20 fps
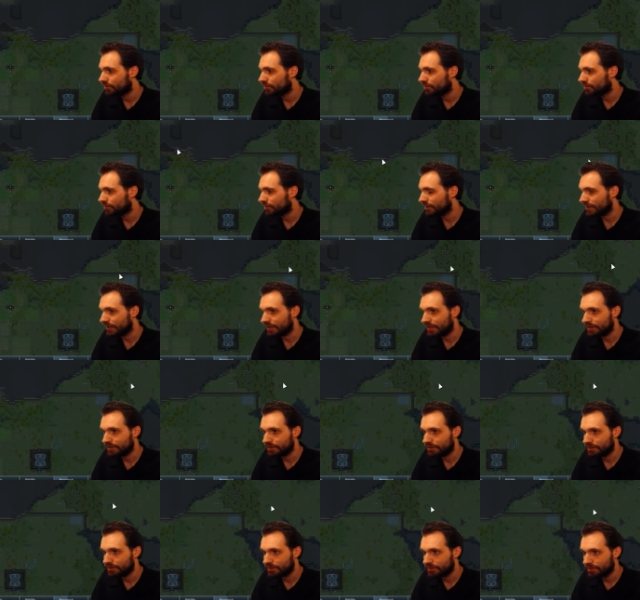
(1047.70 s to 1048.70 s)
Yeah.
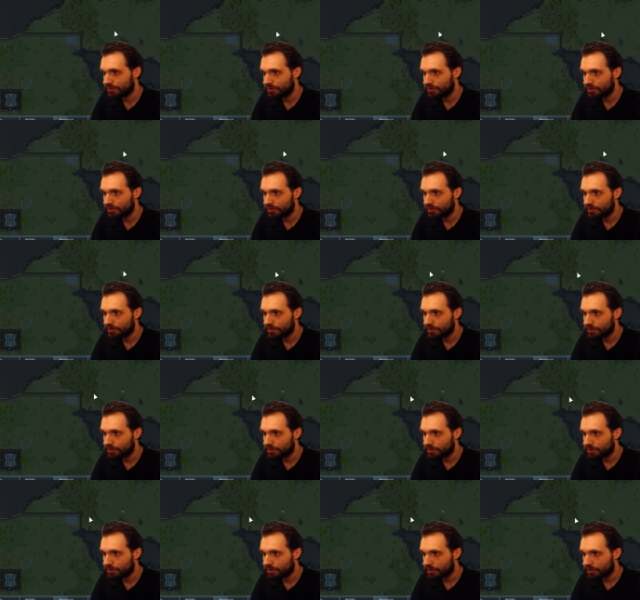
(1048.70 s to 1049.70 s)

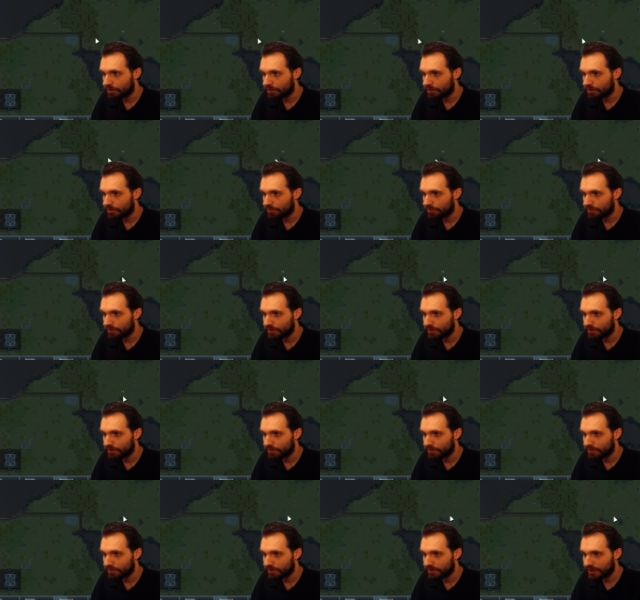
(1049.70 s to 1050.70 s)
Um, it
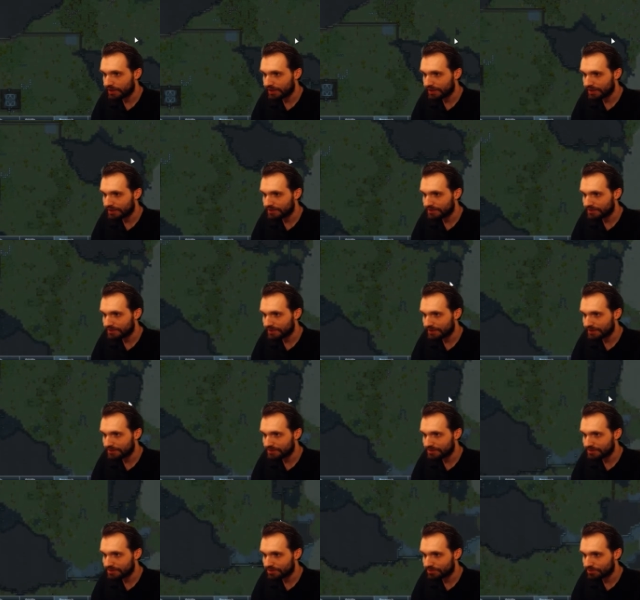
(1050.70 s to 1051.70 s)
was attacking
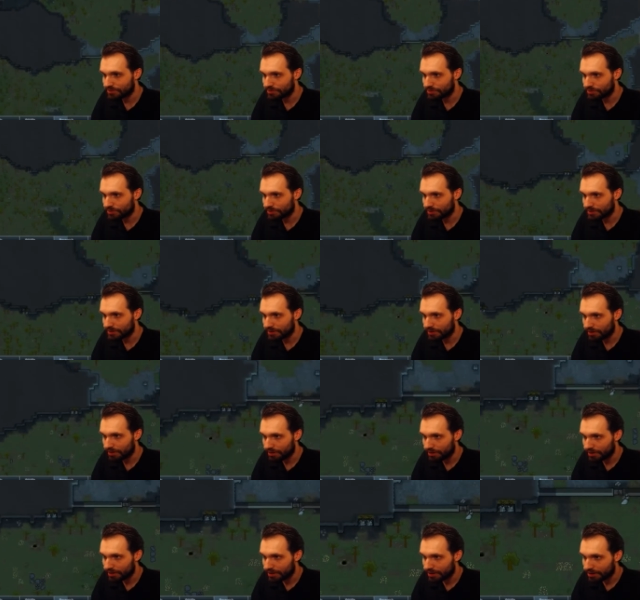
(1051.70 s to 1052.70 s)
sandstone door.
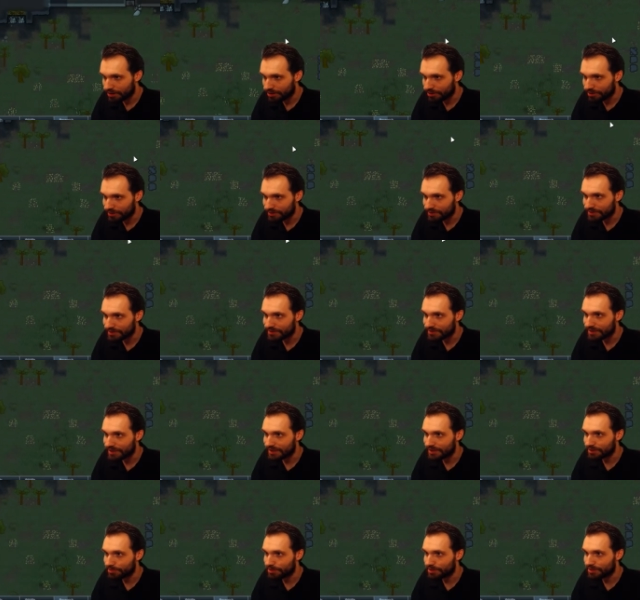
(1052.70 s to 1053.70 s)
Oh, I was going to
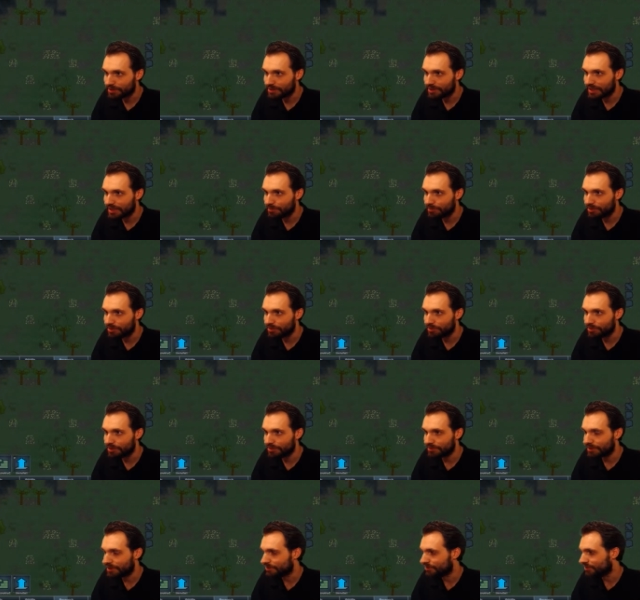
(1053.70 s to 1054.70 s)
say, you probably came all the way
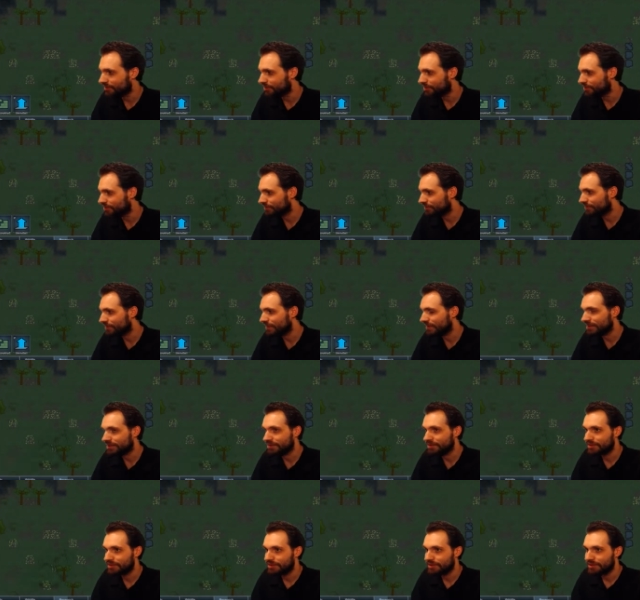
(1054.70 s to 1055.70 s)
around and are over there.
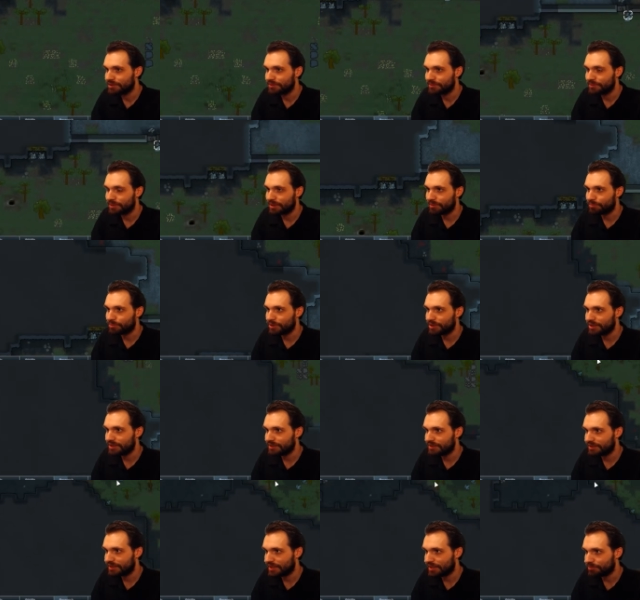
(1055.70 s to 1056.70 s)
We got plenty
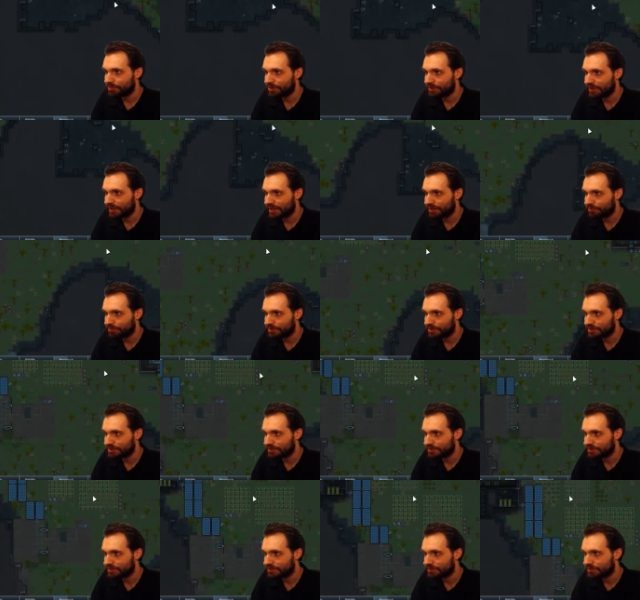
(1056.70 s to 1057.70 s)
of time on that
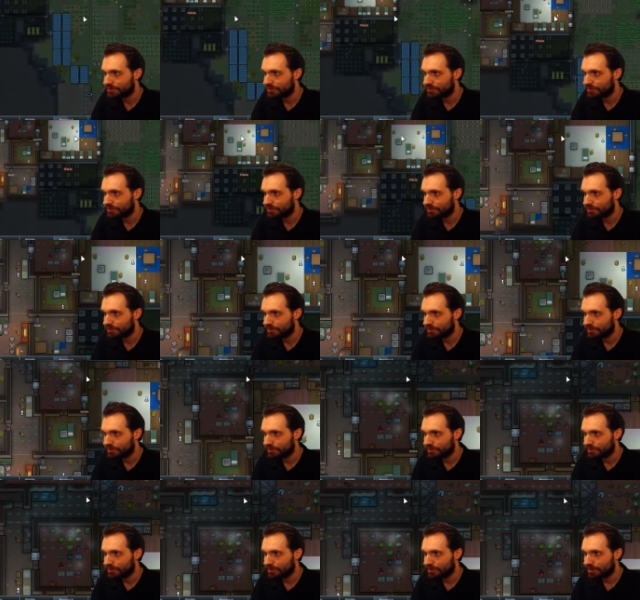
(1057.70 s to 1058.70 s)
one.
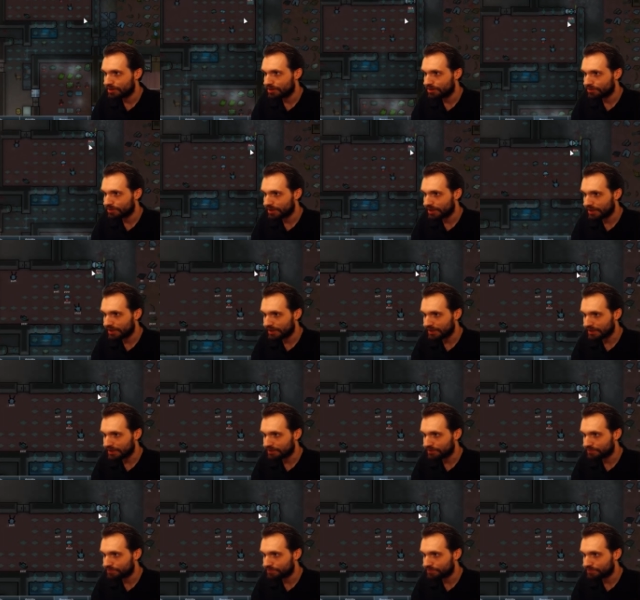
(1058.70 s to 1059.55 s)
Okay.